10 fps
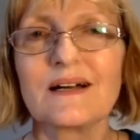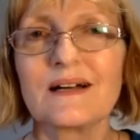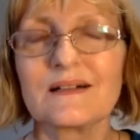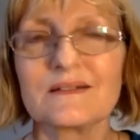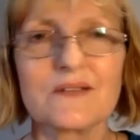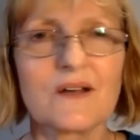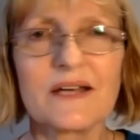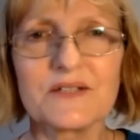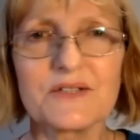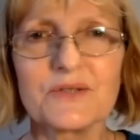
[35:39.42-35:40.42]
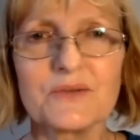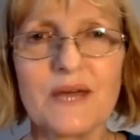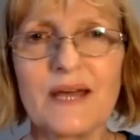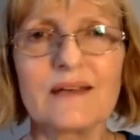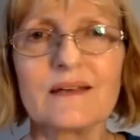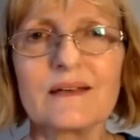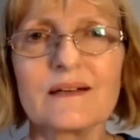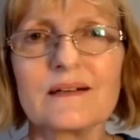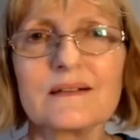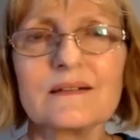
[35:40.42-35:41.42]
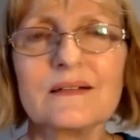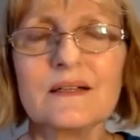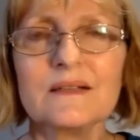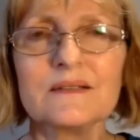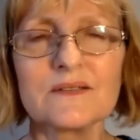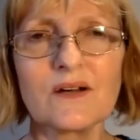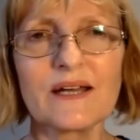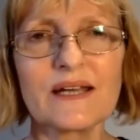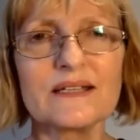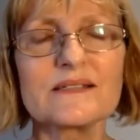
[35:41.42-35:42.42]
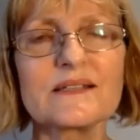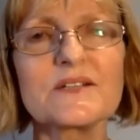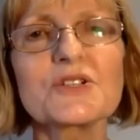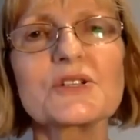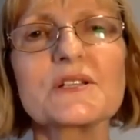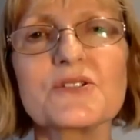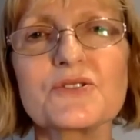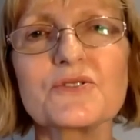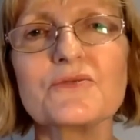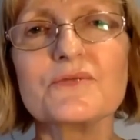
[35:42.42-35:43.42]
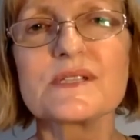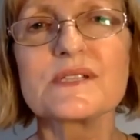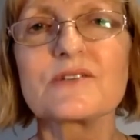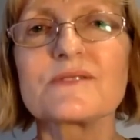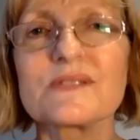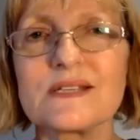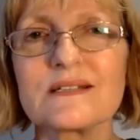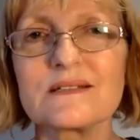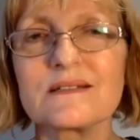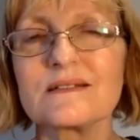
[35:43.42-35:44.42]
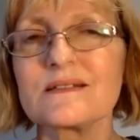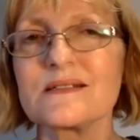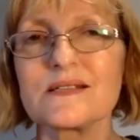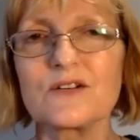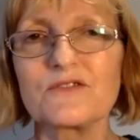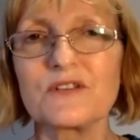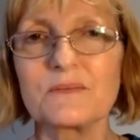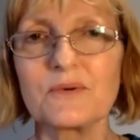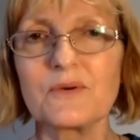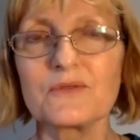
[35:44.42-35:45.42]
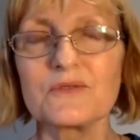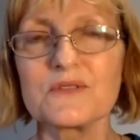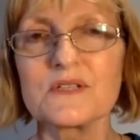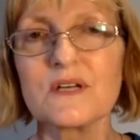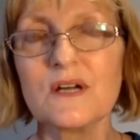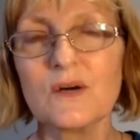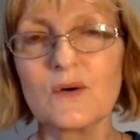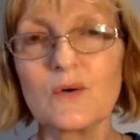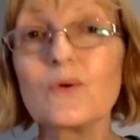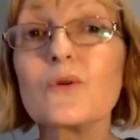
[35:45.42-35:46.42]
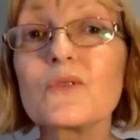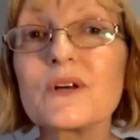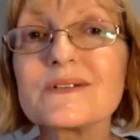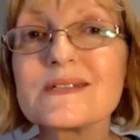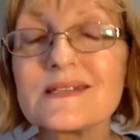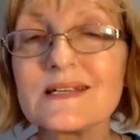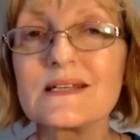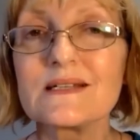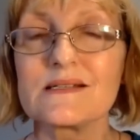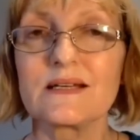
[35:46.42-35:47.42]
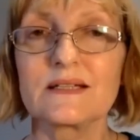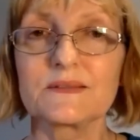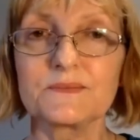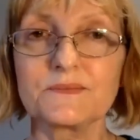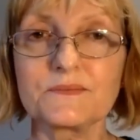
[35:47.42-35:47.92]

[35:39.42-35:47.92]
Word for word: uh, dying to anger, dying essentially to self centeredness, self importance, all those things that